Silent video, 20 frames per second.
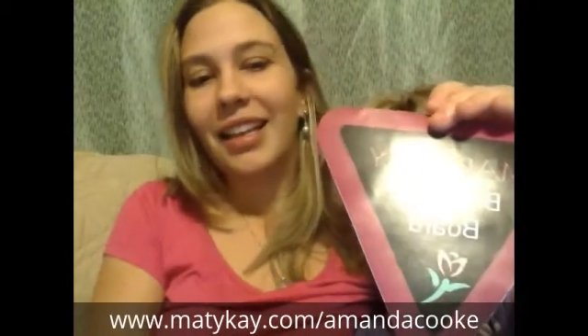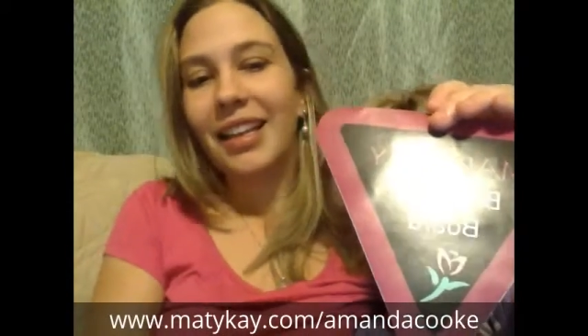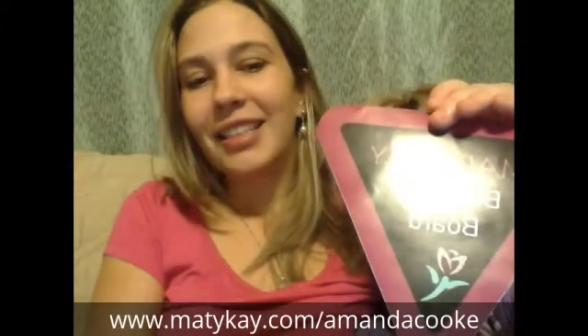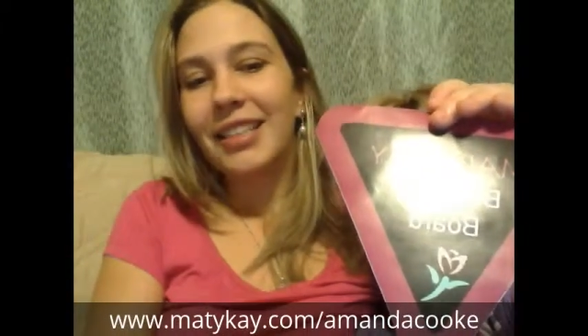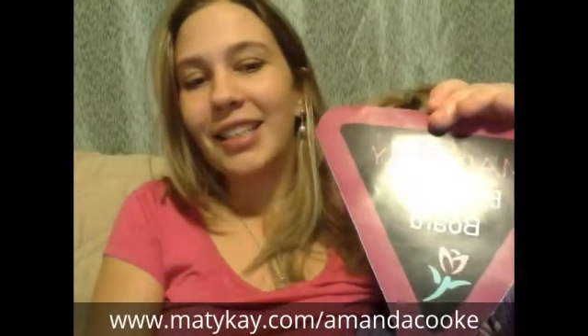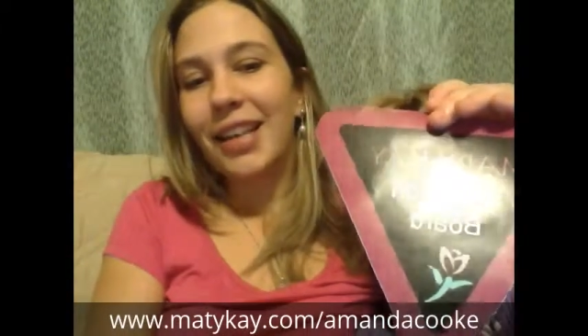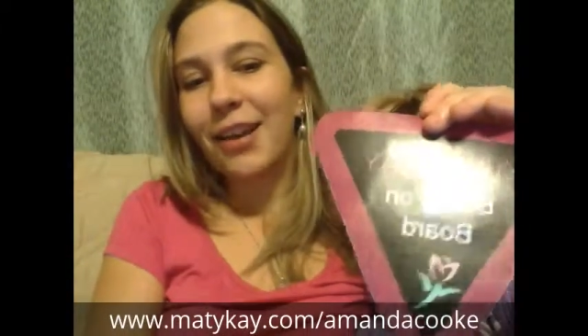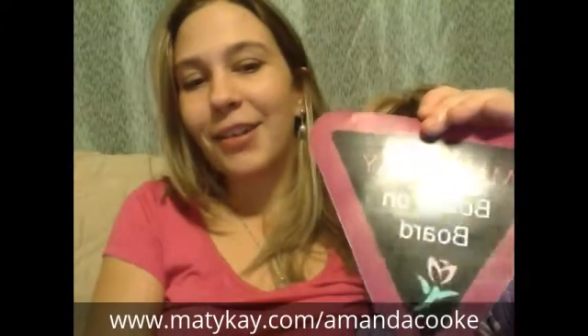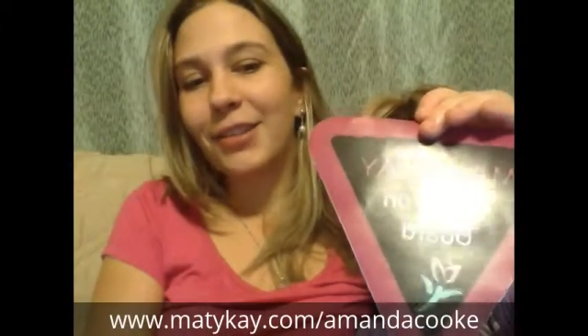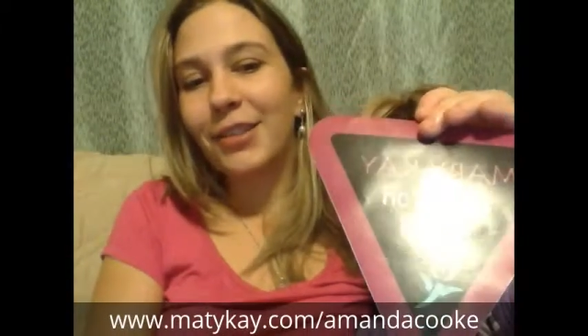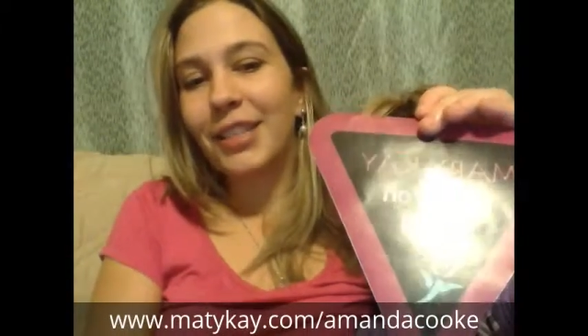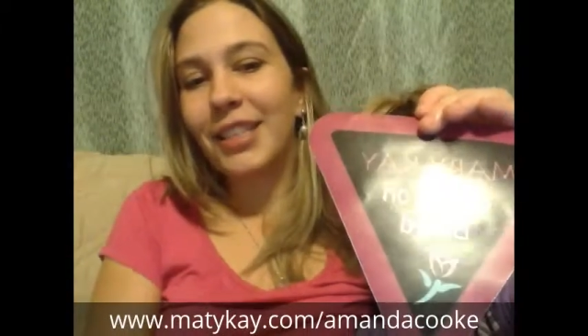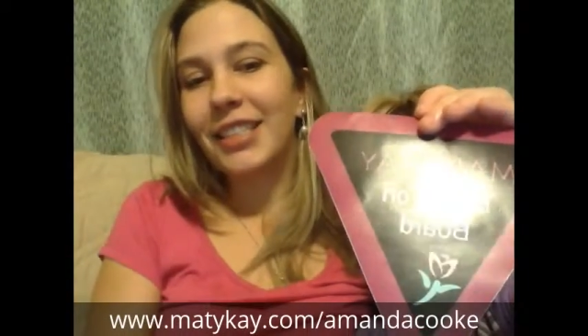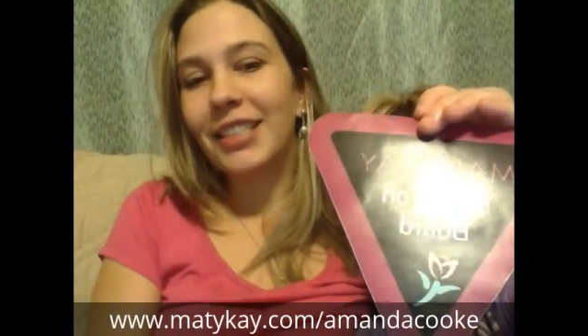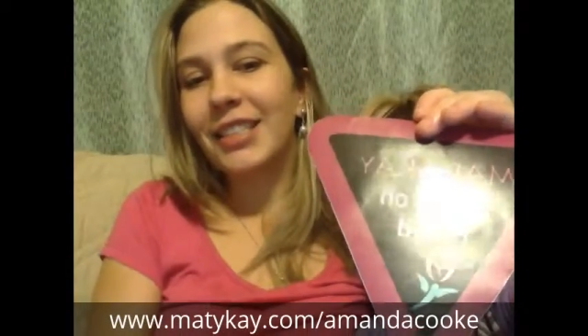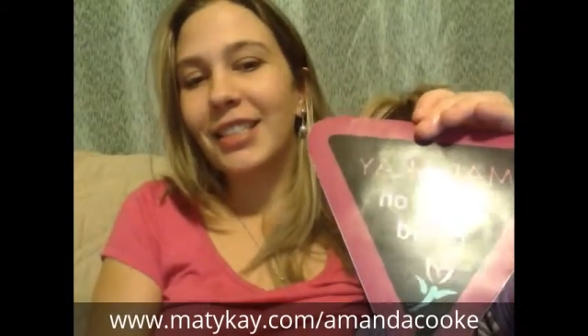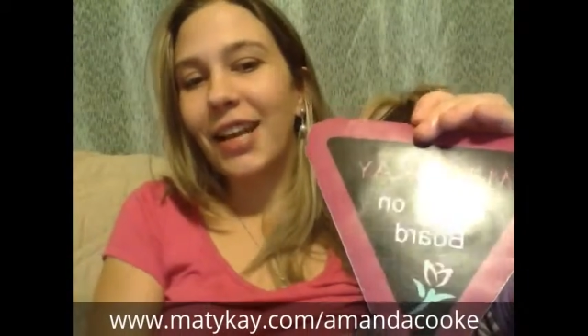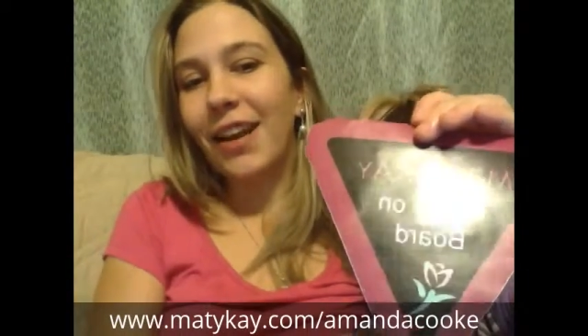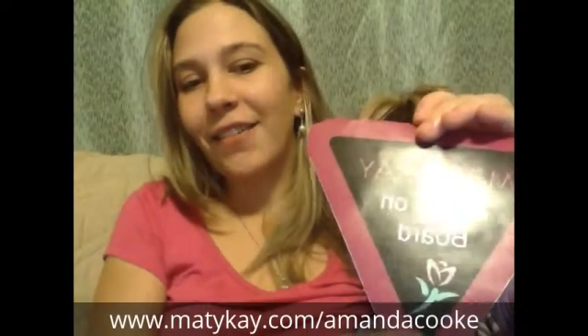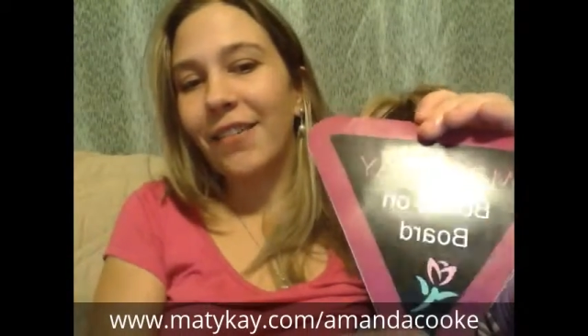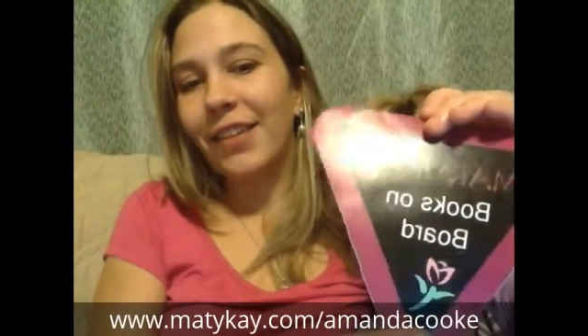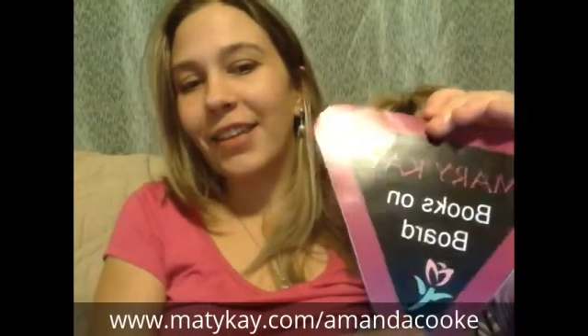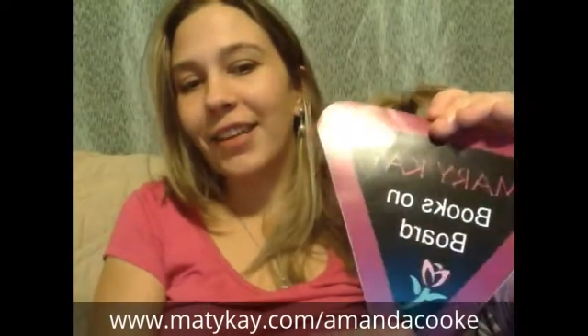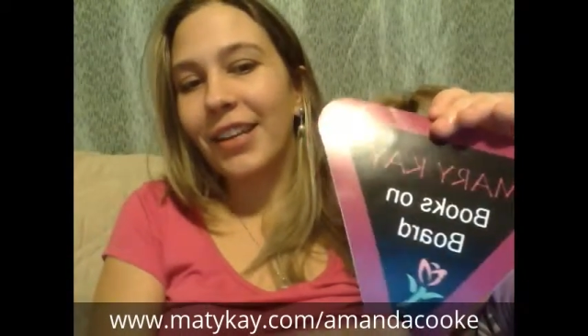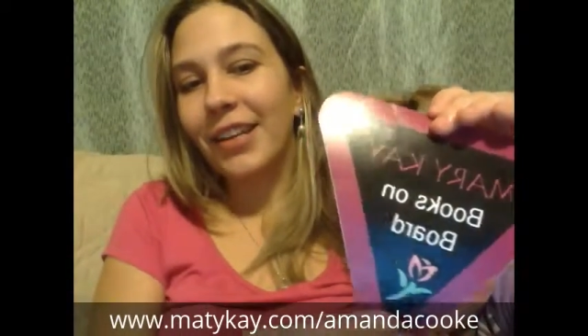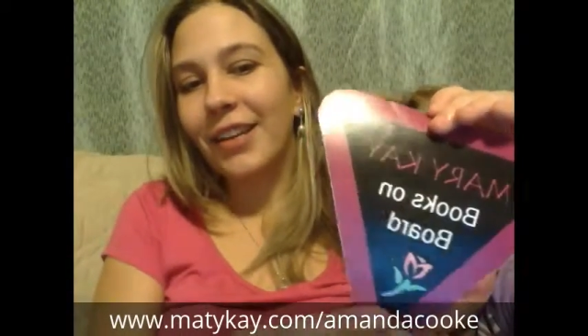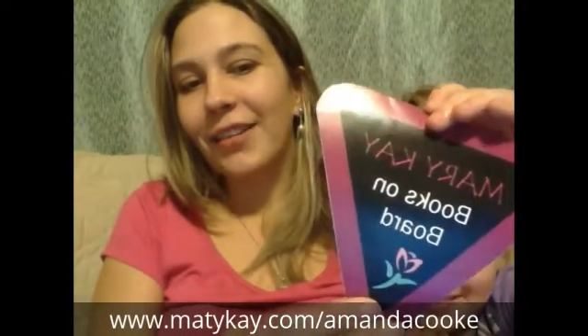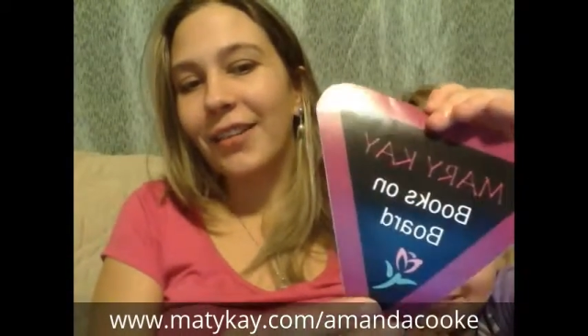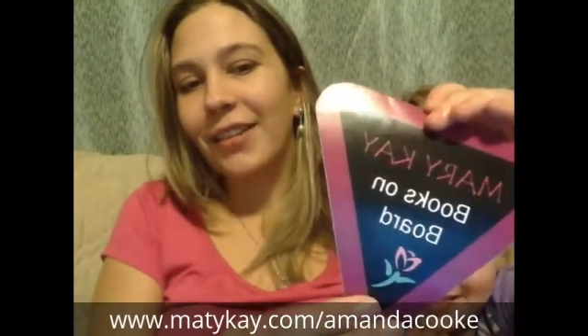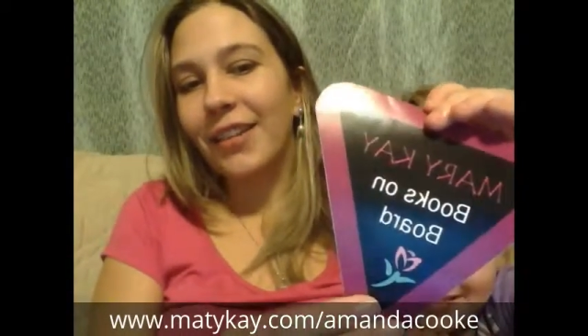So she's showing you,